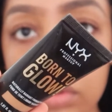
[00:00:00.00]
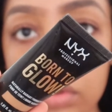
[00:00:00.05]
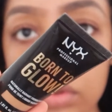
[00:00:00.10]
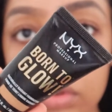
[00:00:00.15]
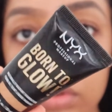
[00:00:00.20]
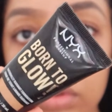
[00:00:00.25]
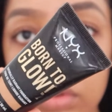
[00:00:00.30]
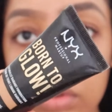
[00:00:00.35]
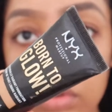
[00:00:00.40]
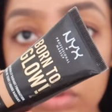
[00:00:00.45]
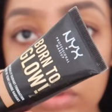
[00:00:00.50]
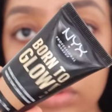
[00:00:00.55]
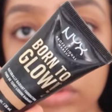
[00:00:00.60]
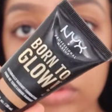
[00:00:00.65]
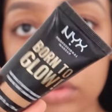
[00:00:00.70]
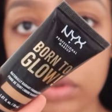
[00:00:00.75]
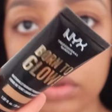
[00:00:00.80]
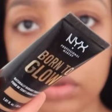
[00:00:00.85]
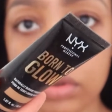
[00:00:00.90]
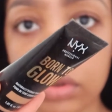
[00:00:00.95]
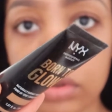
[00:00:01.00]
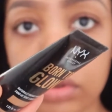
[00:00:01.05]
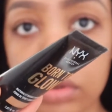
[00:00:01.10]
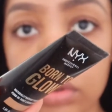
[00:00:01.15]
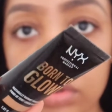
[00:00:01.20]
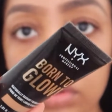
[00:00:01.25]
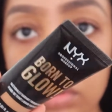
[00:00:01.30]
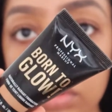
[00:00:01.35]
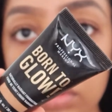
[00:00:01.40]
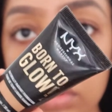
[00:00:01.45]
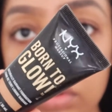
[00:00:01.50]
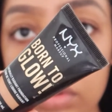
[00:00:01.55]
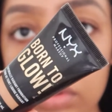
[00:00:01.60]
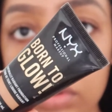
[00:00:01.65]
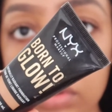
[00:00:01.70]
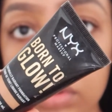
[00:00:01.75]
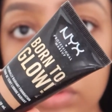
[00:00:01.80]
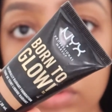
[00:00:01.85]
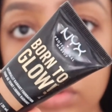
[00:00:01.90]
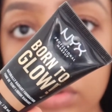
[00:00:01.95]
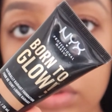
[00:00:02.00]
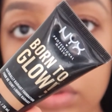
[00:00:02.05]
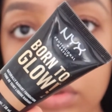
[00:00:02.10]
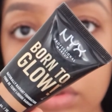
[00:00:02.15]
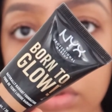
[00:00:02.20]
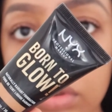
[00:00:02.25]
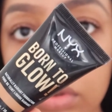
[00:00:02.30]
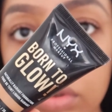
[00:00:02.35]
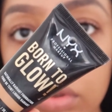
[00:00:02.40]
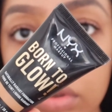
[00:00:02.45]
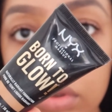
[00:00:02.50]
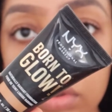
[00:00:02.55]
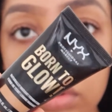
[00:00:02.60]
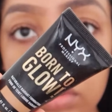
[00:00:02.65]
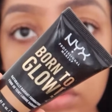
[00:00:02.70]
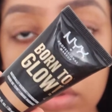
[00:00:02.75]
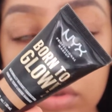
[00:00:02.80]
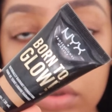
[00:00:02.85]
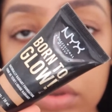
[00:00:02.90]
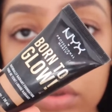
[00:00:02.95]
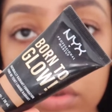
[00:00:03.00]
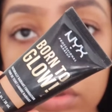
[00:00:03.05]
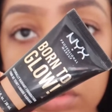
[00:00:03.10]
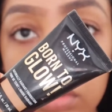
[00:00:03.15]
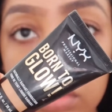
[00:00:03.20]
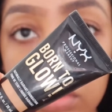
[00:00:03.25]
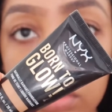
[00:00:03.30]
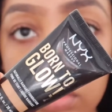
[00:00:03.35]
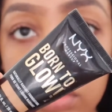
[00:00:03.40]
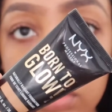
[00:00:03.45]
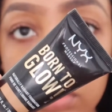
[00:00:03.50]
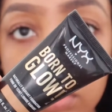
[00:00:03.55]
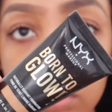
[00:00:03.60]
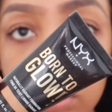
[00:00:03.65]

And since it is a spring glowy kind of